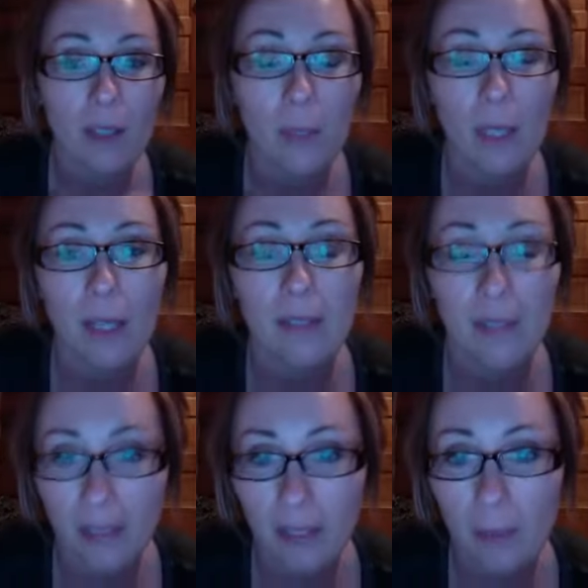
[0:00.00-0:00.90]
what kind of
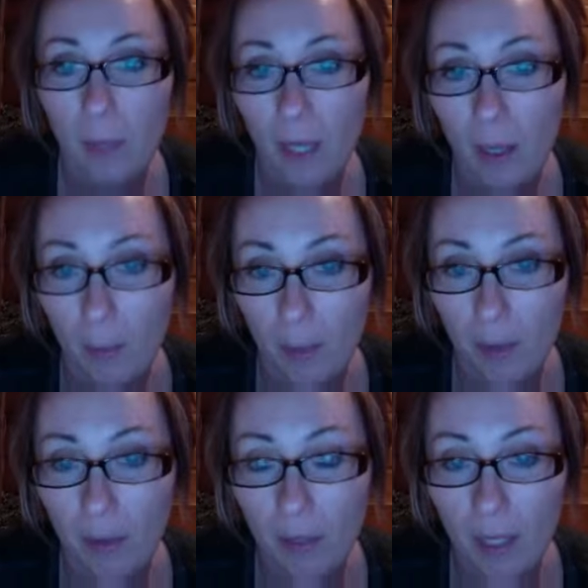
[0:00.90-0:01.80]
income would help
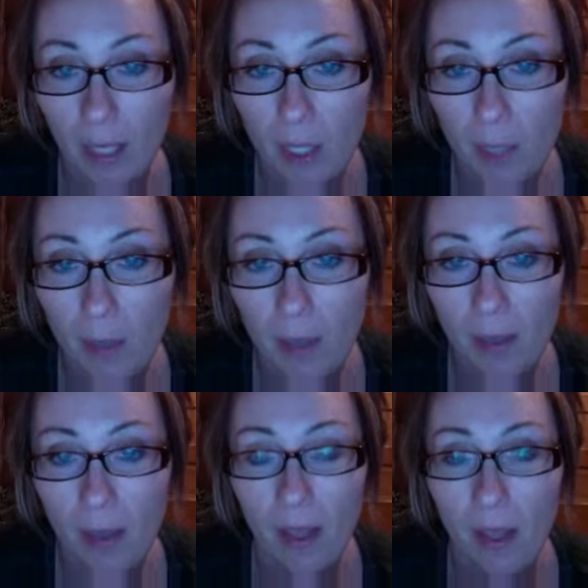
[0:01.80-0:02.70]
you each month,
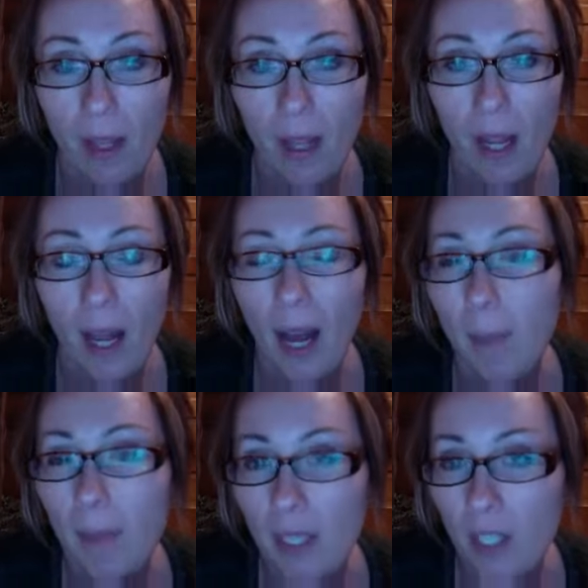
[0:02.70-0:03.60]
how
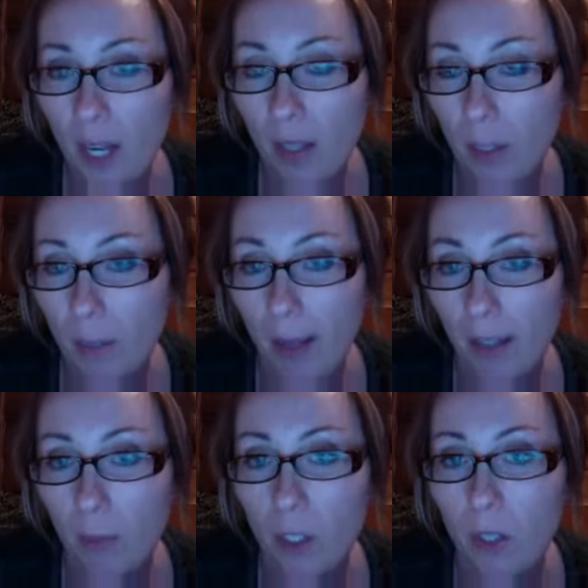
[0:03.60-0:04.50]
many challenge
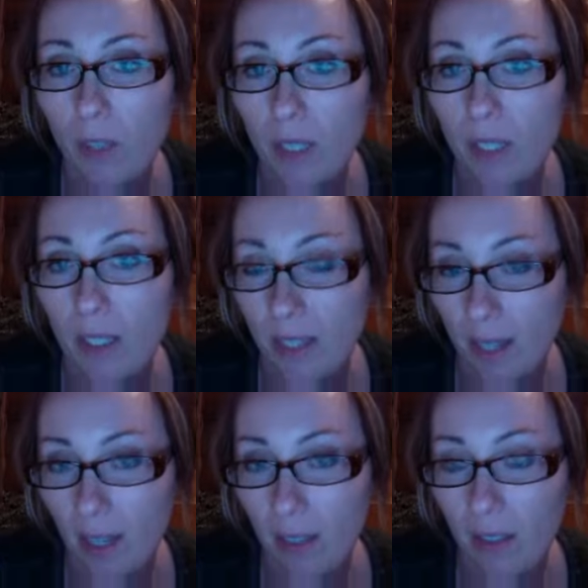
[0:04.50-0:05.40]
packs would you need to
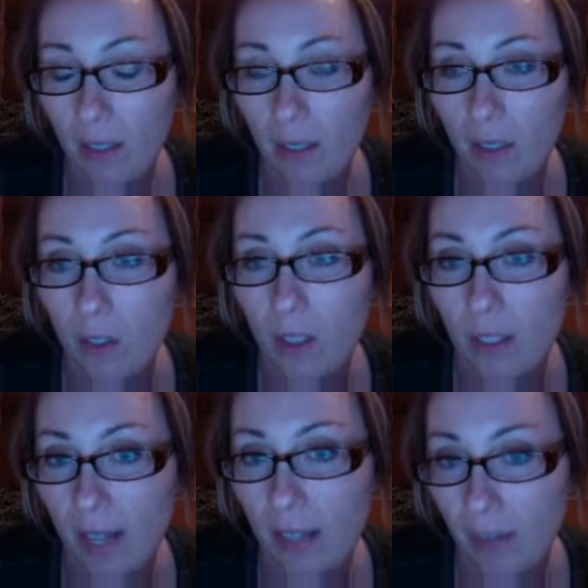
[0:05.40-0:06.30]
sell to
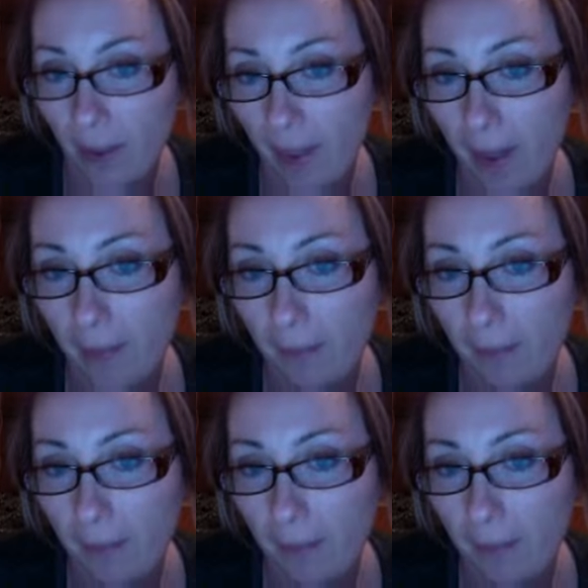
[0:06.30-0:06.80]
satisfy that?